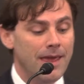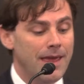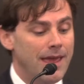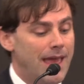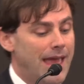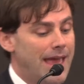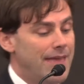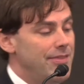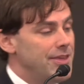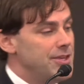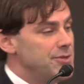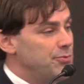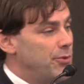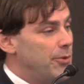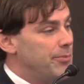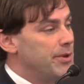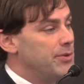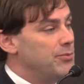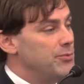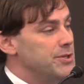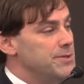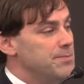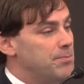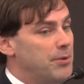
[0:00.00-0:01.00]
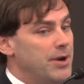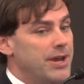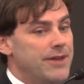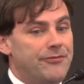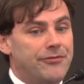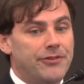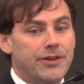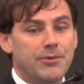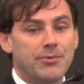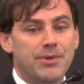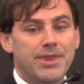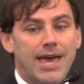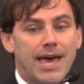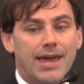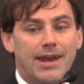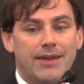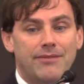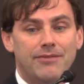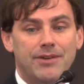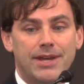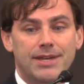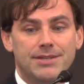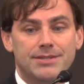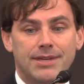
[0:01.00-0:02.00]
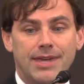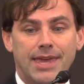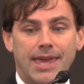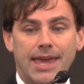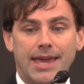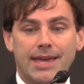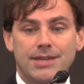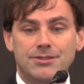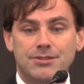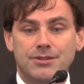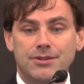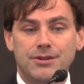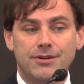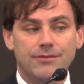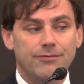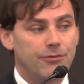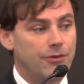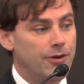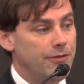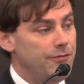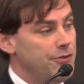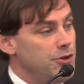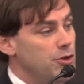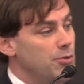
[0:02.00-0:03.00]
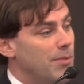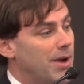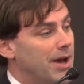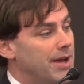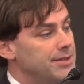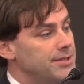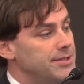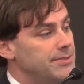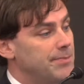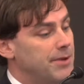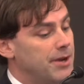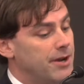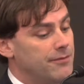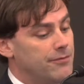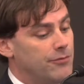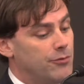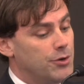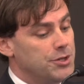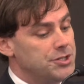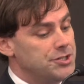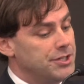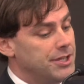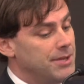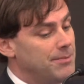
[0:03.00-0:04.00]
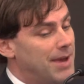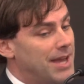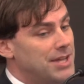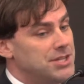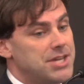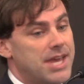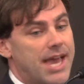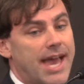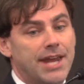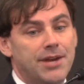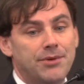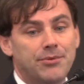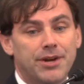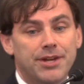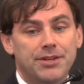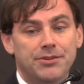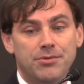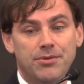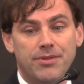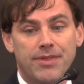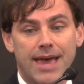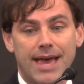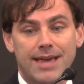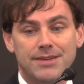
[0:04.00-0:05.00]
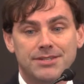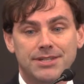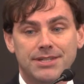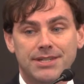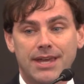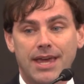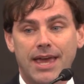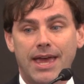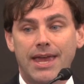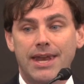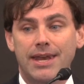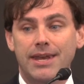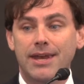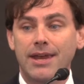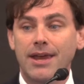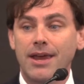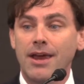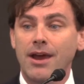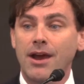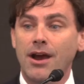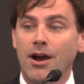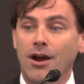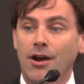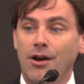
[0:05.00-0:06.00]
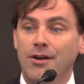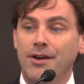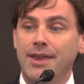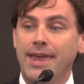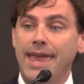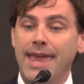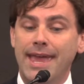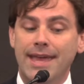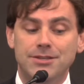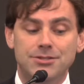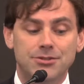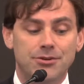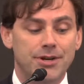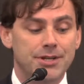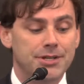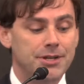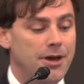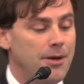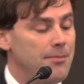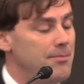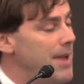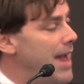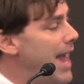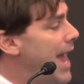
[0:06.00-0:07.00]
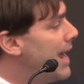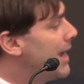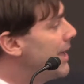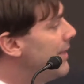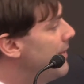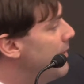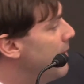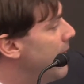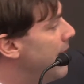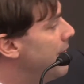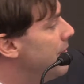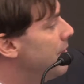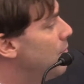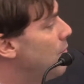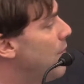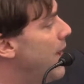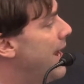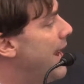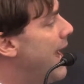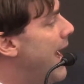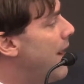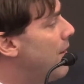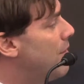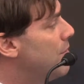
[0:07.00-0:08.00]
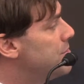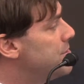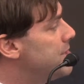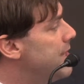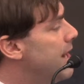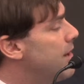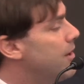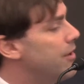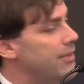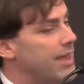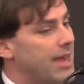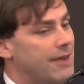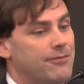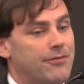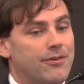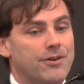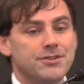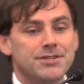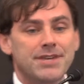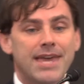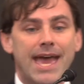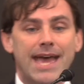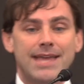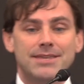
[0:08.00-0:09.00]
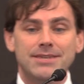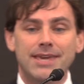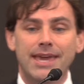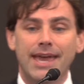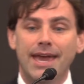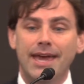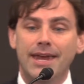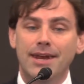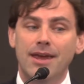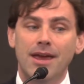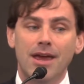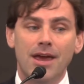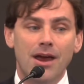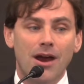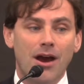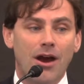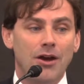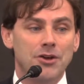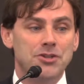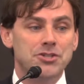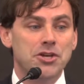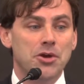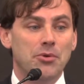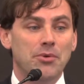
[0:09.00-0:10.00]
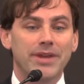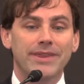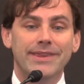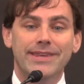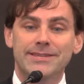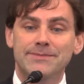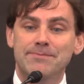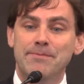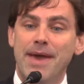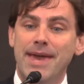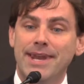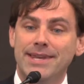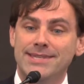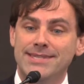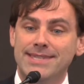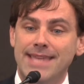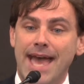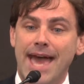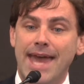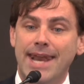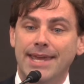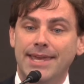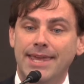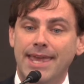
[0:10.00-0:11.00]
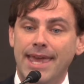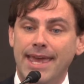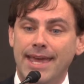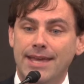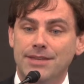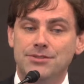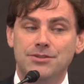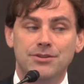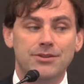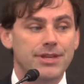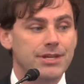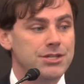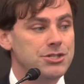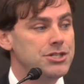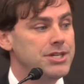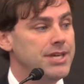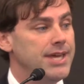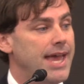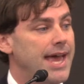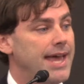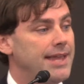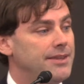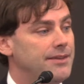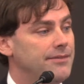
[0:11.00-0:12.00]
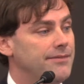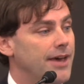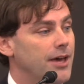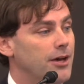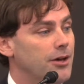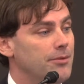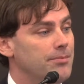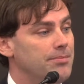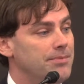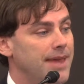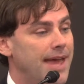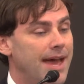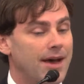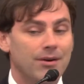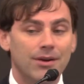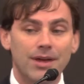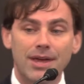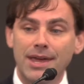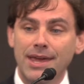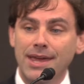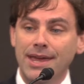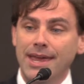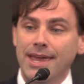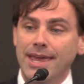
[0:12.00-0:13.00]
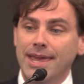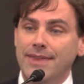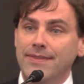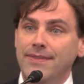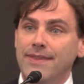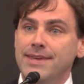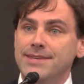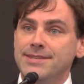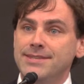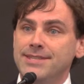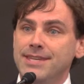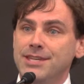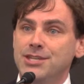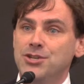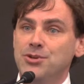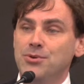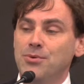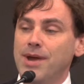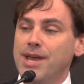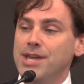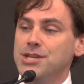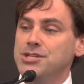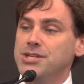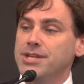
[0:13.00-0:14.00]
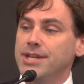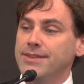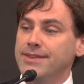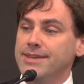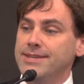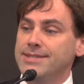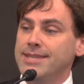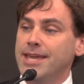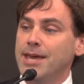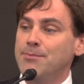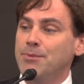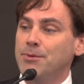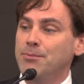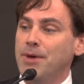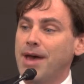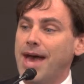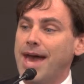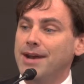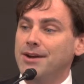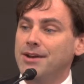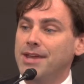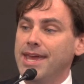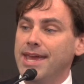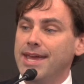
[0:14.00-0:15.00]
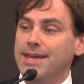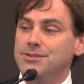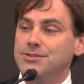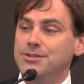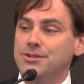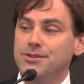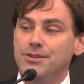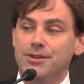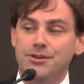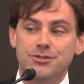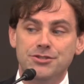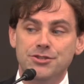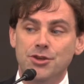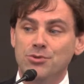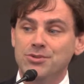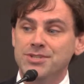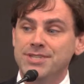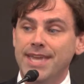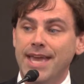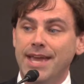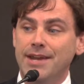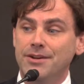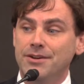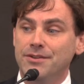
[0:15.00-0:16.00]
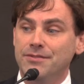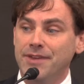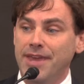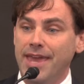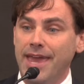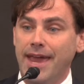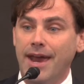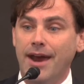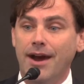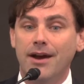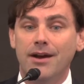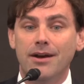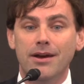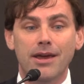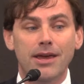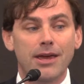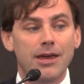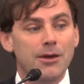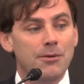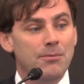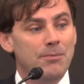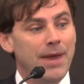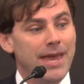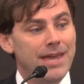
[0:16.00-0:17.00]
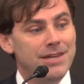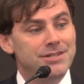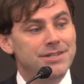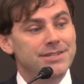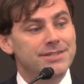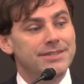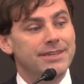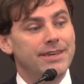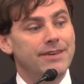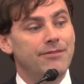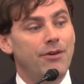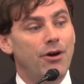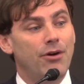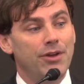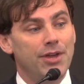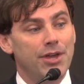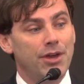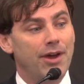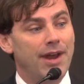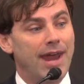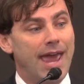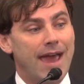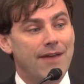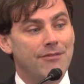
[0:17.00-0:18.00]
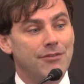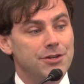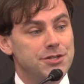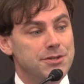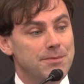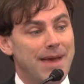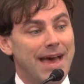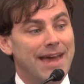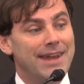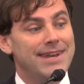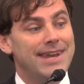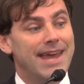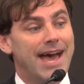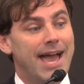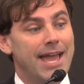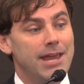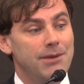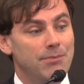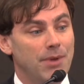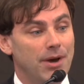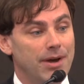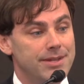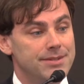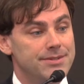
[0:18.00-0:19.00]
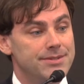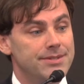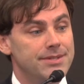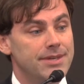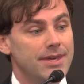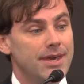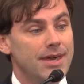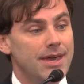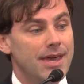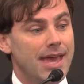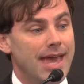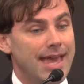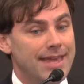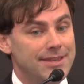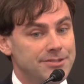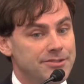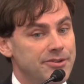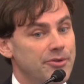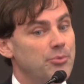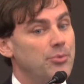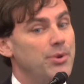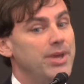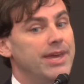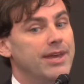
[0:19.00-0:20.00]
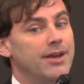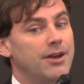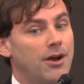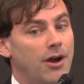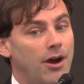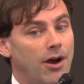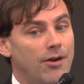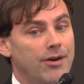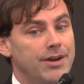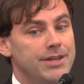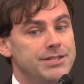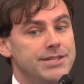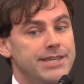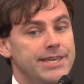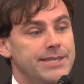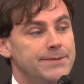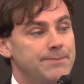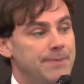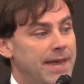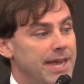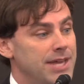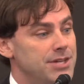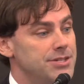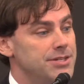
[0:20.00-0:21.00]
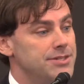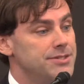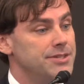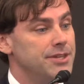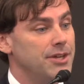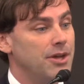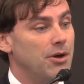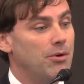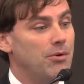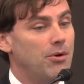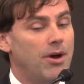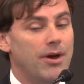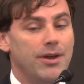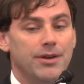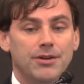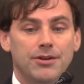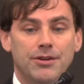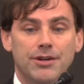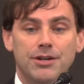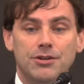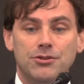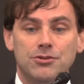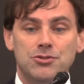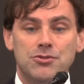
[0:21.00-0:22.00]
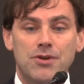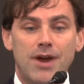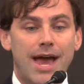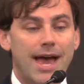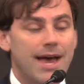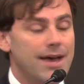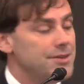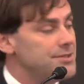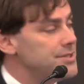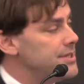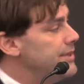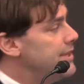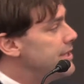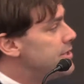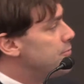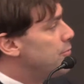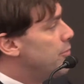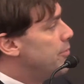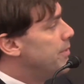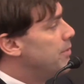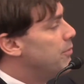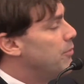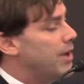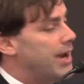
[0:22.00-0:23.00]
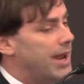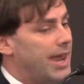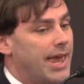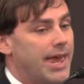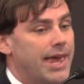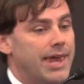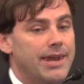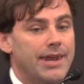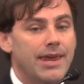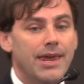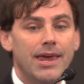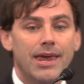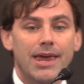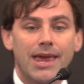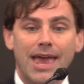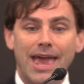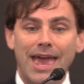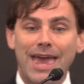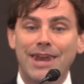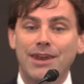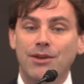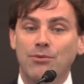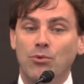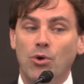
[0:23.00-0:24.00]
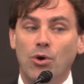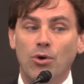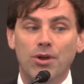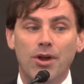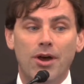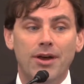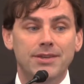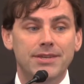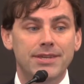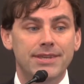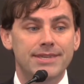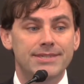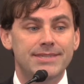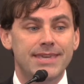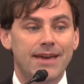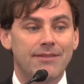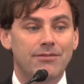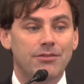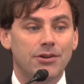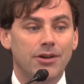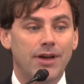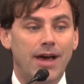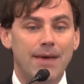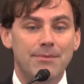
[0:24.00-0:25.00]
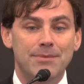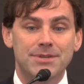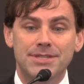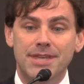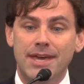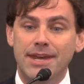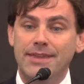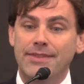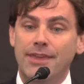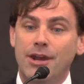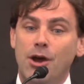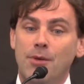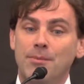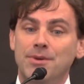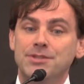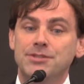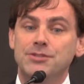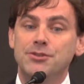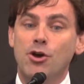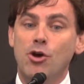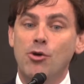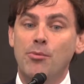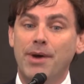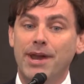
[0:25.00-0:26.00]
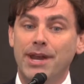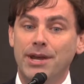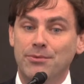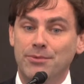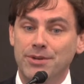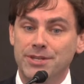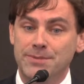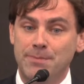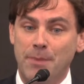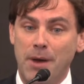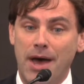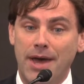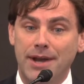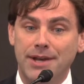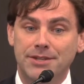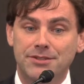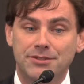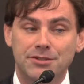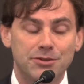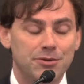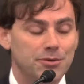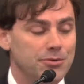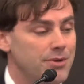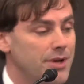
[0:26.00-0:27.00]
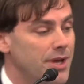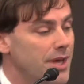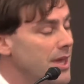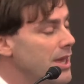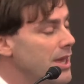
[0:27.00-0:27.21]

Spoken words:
And this woman was briefly without evidence of cancer for a few months, but unfortunately by January 2010, her cancer had come back. And the red arrows there on that first CAT scan are showing this metastatic cancer that she had developed. Now, in this situation, in this type of bladder cancer, there's no standard of care. Patients live only on average about 9 months. And so we encourage these patients to go on clinical trials. And this woman went ahead and enrolled onto this everolimus study that almost nobody responded to.